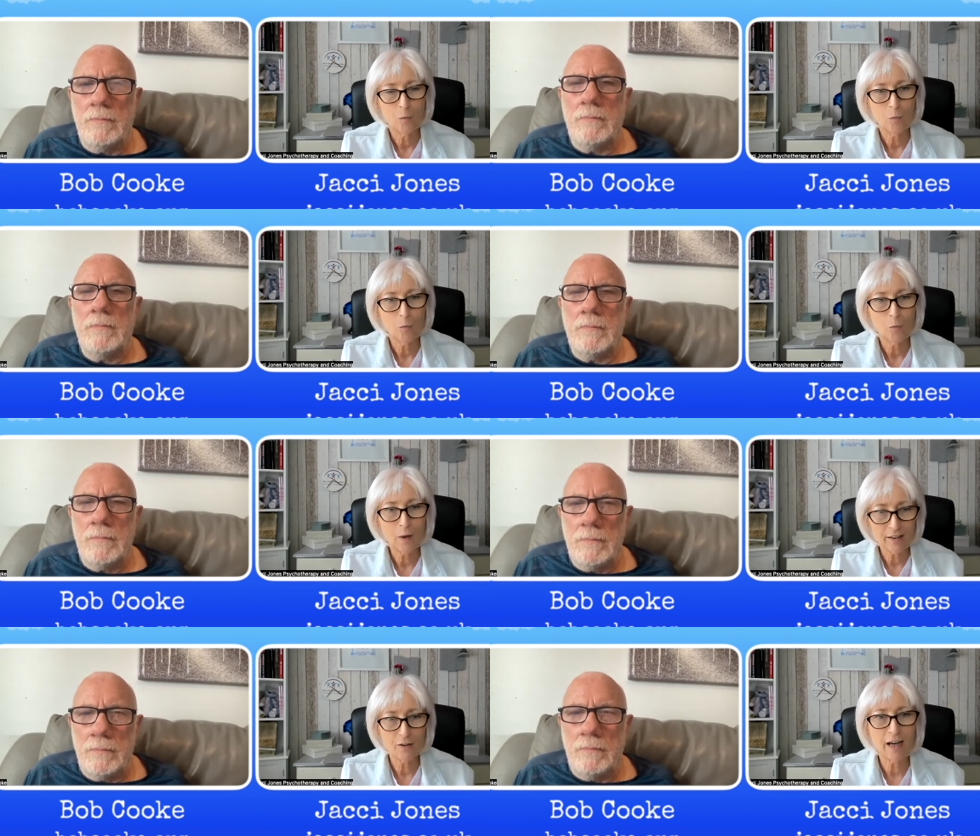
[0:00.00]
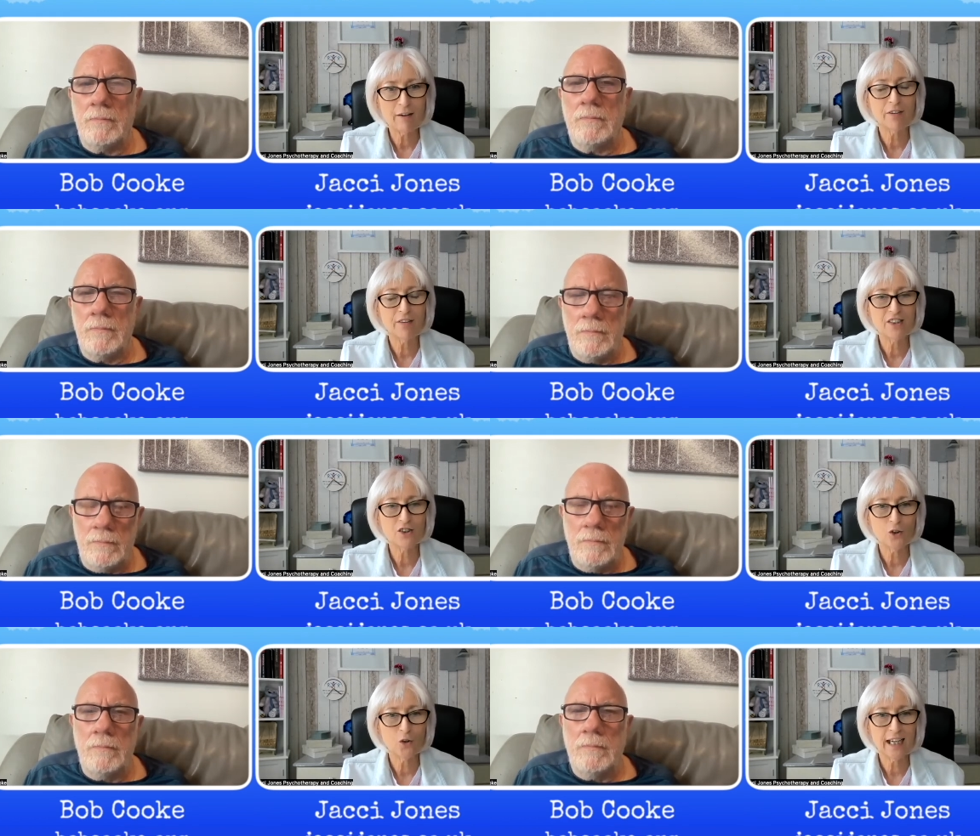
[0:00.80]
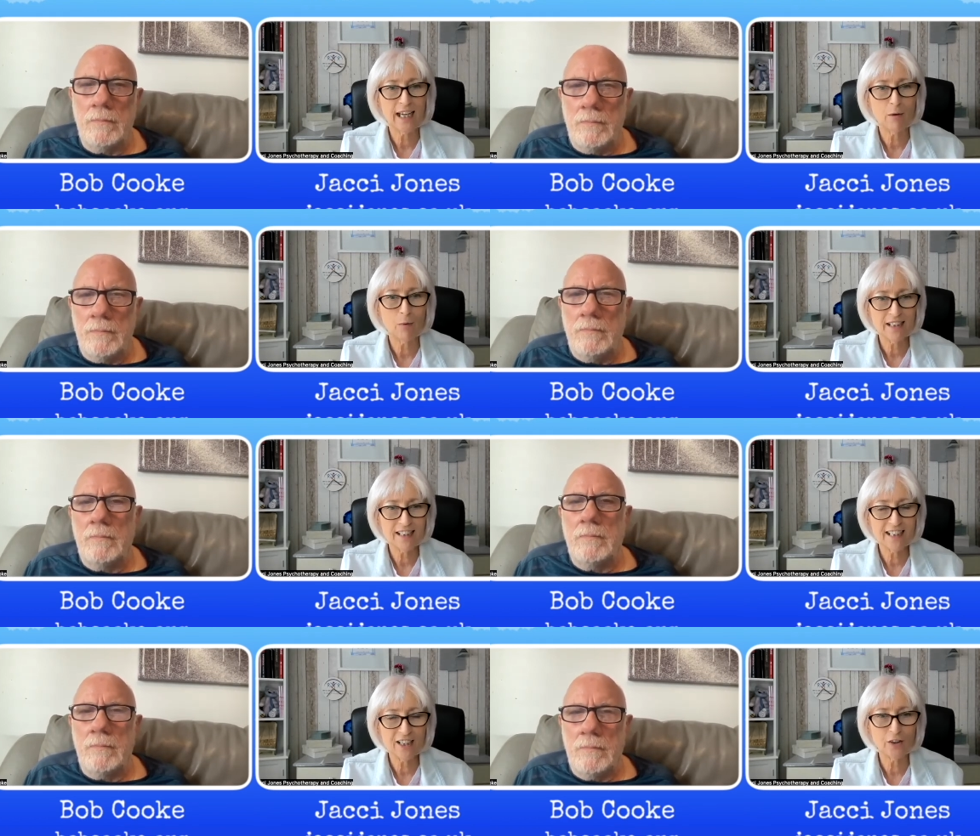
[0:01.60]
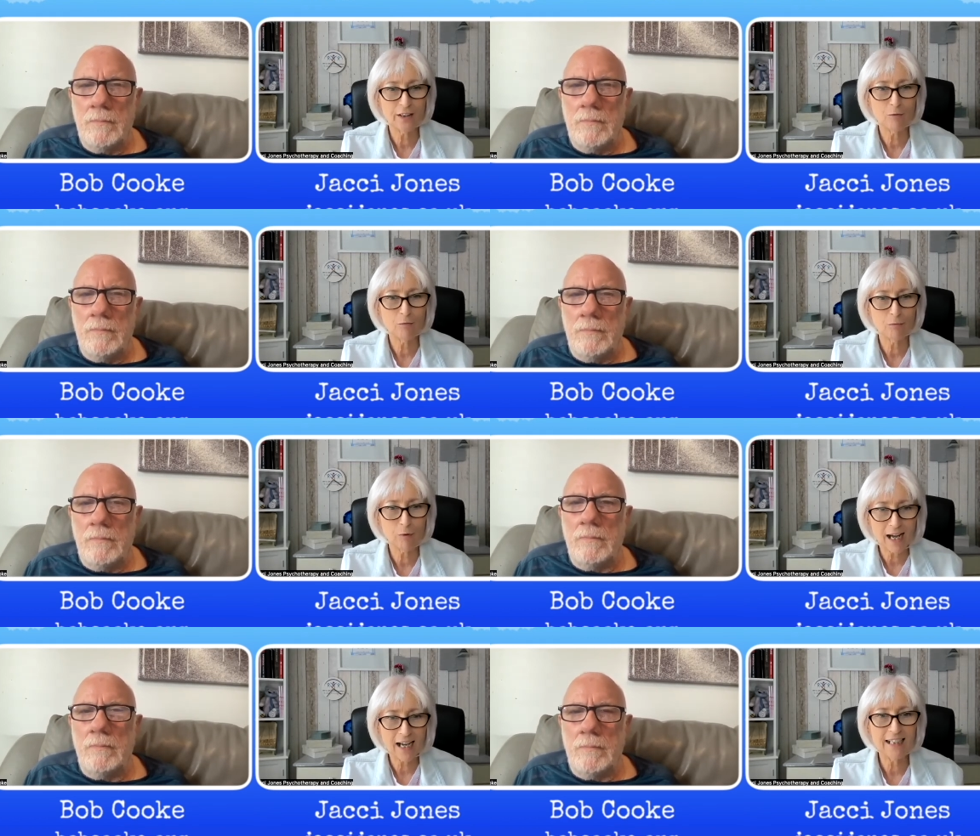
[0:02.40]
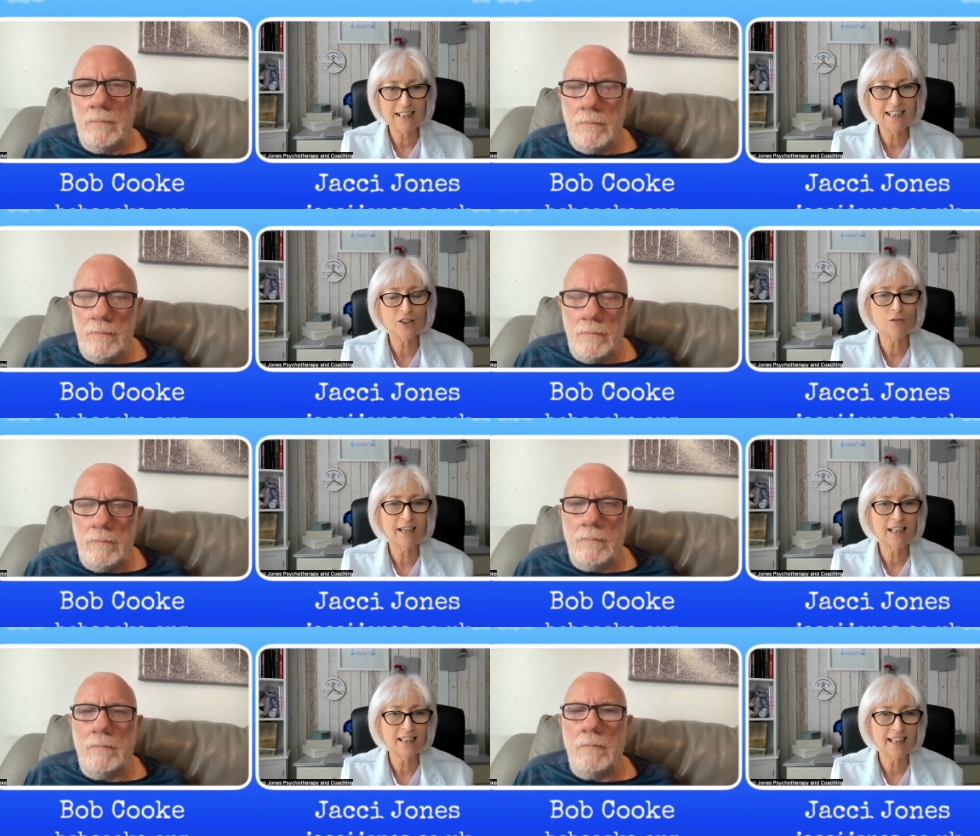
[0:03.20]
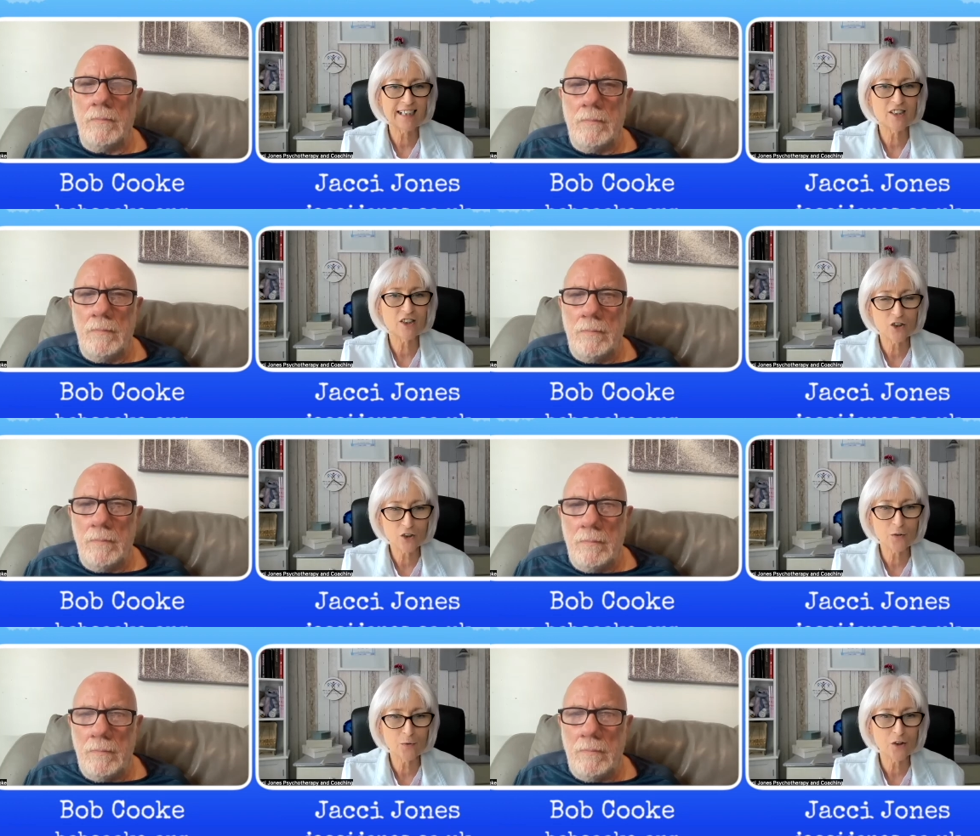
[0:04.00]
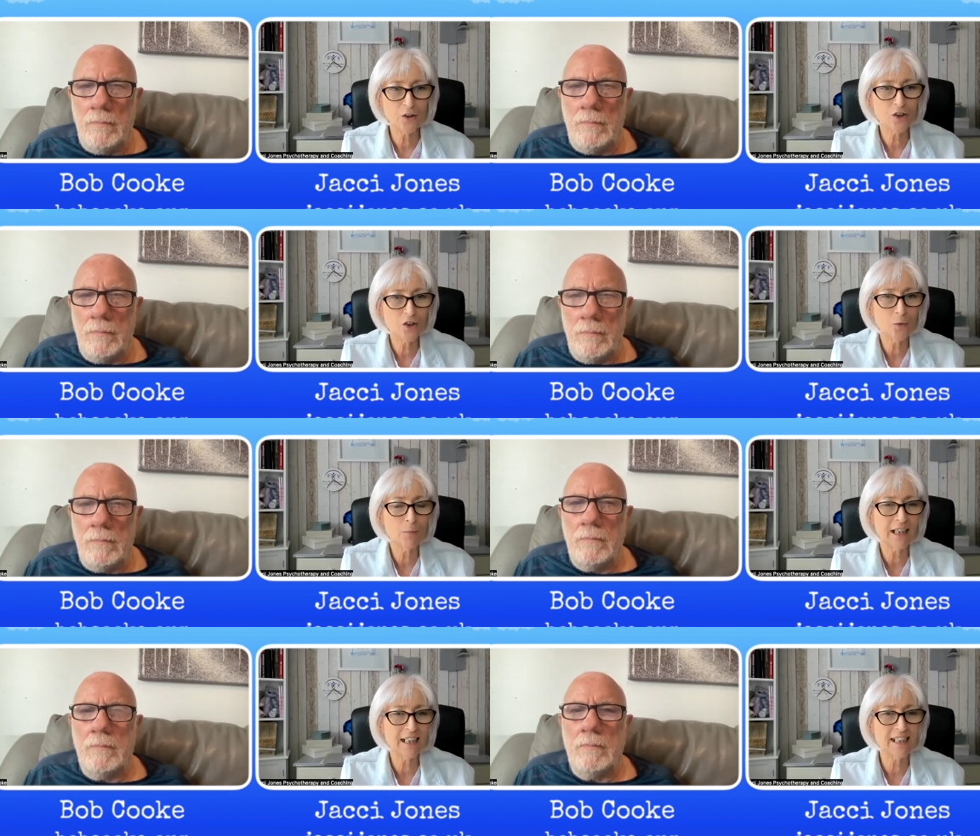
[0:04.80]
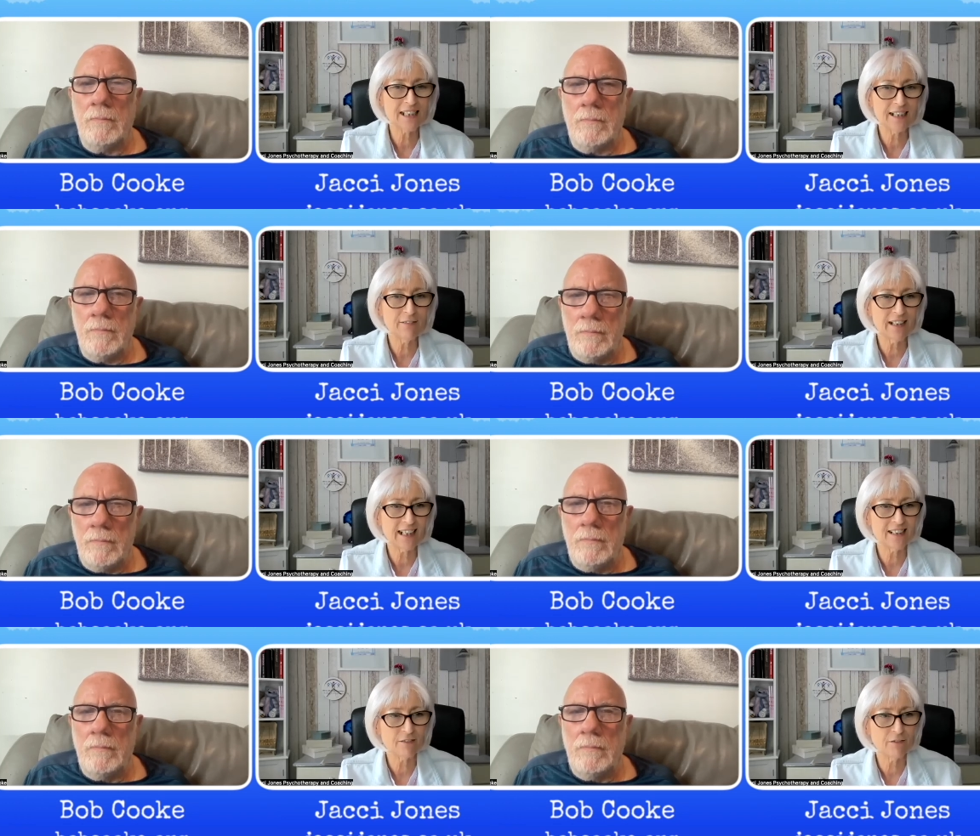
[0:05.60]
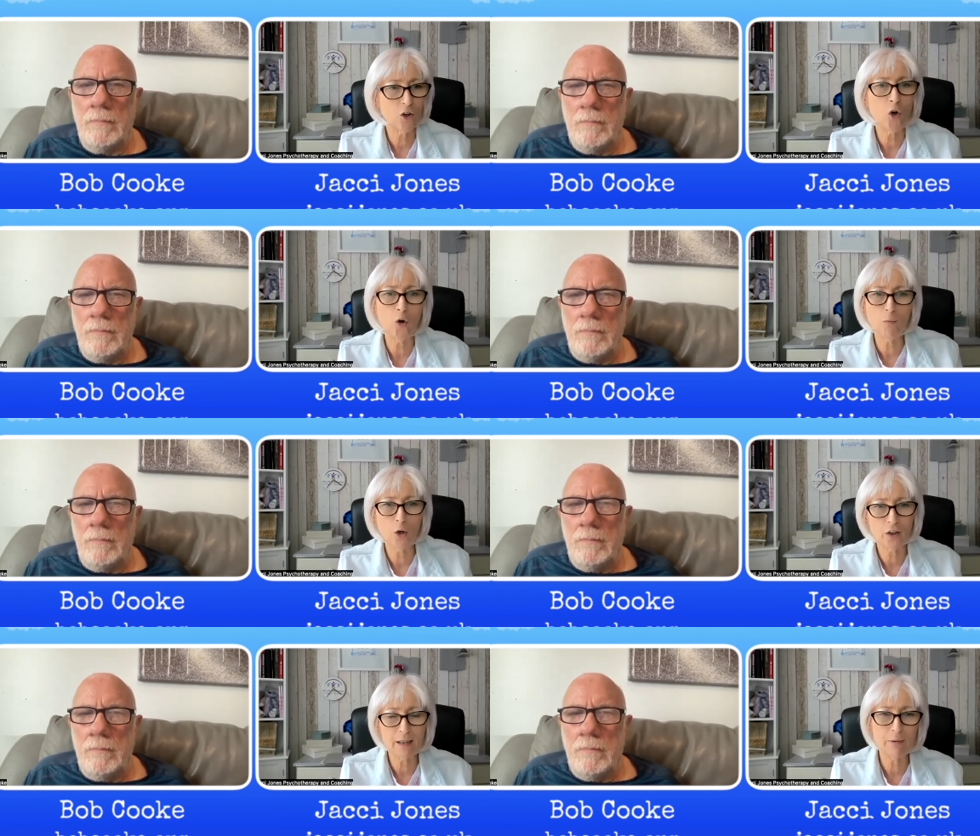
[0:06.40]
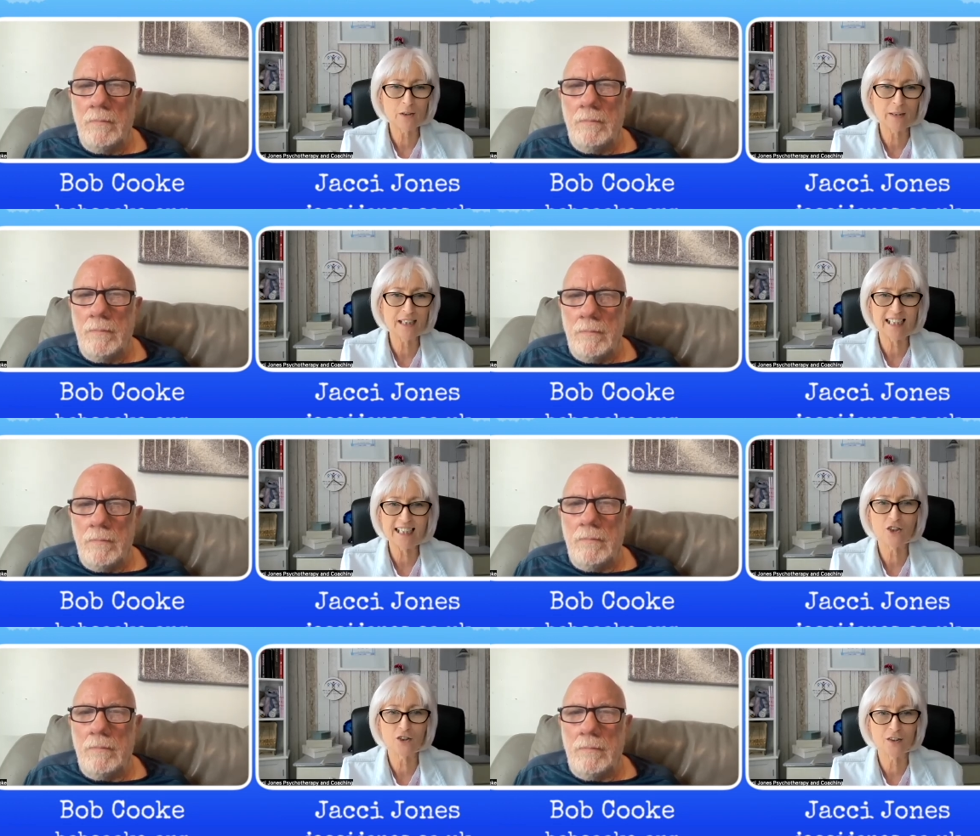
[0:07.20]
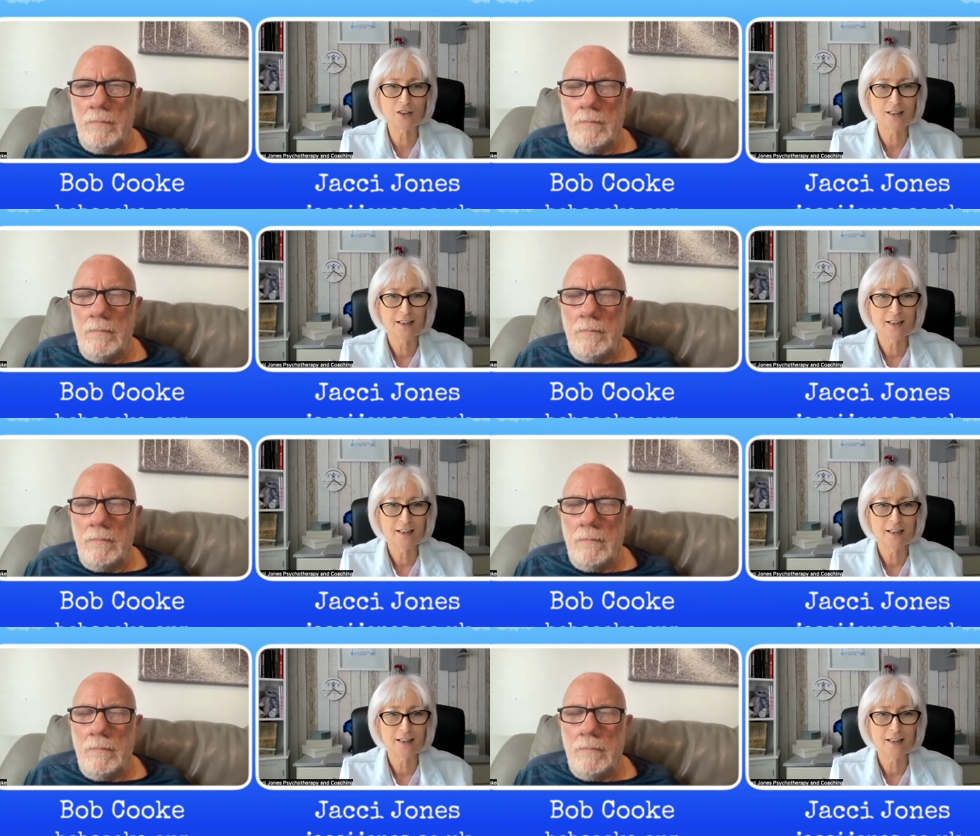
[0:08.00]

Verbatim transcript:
Speaker 1: whether everything's okay, whether they got it right. Is there anything I need to do? You know, some clients will even ask for homework in between sessions